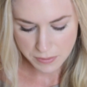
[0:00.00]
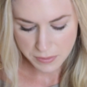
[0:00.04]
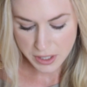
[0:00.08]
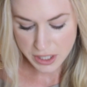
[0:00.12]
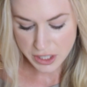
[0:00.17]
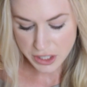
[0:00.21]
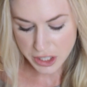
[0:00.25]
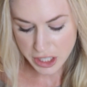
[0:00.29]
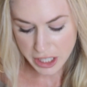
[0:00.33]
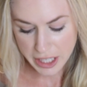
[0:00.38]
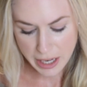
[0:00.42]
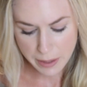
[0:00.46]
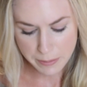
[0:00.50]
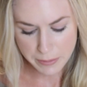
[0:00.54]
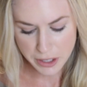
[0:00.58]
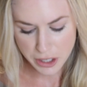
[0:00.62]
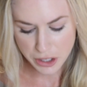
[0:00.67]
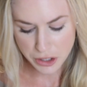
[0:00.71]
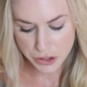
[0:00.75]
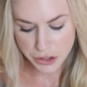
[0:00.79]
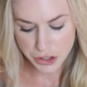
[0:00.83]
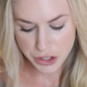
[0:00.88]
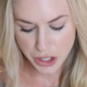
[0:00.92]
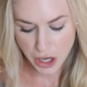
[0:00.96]
she kept
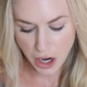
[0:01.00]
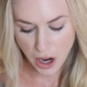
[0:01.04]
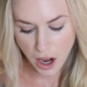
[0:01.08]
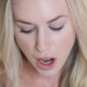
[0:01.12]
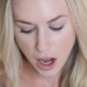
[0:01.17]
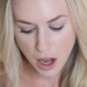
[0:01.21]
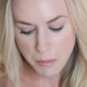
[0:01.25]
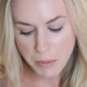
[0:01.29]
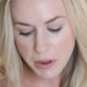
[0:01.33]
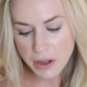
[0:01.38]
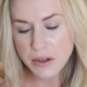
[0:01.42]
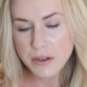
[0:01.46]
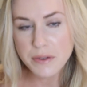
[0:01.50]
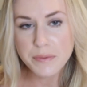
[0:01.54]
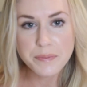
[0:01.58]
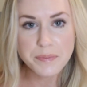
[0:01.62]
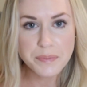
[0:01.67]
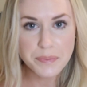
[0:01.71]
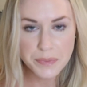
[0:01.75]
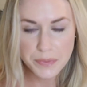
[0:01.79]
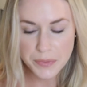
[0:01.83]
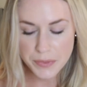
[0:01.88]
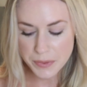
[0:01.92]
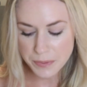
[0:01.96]
her job
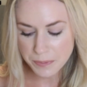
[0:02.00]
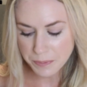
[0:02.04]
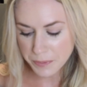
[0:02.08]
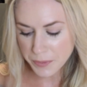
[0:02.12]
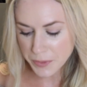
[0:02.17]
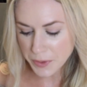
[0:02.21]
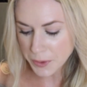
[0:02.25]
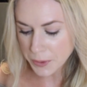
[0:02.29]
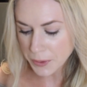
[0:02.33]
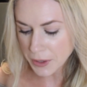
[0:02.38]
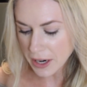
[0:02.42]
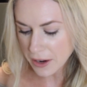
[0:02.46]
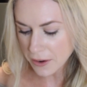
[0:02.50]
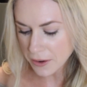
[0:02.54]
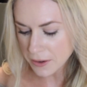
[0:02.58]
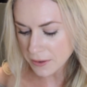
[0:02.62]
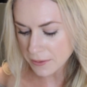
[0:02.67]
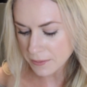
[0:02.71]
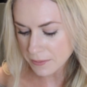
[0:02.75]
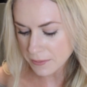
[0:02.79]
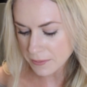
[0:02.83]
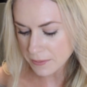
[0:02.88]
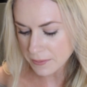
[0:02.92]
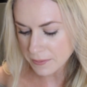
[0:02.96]
throughout,
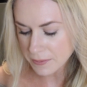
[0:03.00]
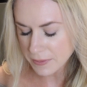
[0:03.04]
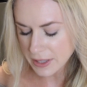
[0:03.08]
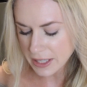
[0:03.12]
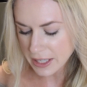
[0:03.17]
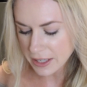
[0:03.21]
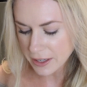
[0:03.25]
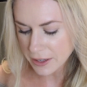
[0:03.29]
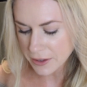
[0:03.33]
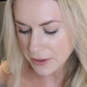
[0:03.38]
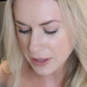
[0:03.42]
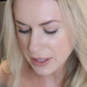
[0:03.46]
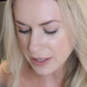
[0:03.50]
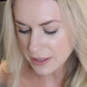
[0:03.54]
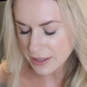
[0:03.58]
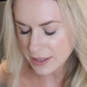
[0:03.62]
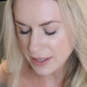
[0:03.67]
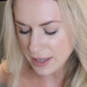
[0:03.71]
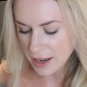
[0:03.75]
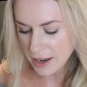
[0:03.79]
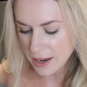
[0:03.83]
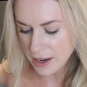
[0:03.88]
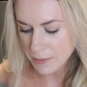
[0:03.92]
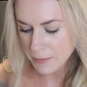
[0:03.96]
this
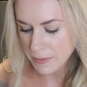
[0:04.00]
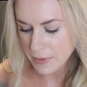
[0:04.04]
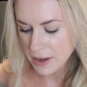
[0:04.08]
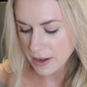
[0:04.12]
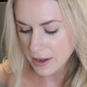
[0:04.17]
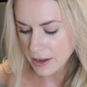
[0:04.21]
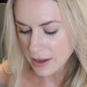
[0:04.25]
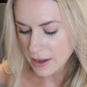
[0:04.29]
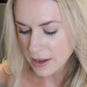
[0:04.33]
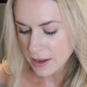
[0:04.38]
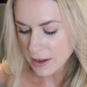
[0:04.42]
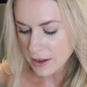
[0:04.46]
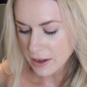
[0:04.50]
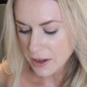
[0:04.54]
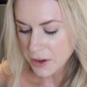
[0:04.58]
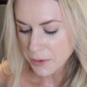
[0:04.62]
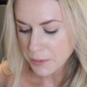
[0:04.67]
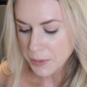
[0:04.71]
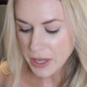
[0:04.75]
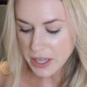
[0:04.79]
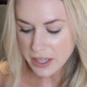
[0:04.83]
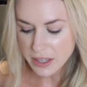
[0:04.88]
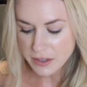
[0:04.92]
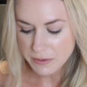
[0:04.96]
time,
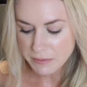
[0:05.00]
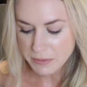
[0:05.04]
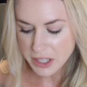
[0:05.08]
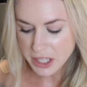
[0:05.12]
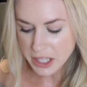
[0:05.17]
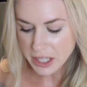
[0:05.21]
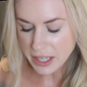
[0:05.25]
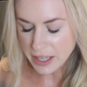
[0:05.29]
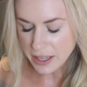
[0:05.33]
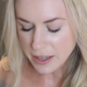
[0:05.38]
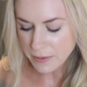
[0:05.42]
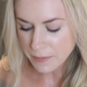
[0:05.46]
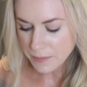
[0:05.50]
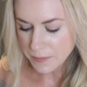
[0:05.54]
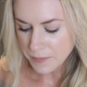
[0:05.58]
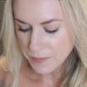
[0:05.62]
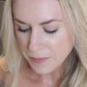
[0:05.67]
but she did.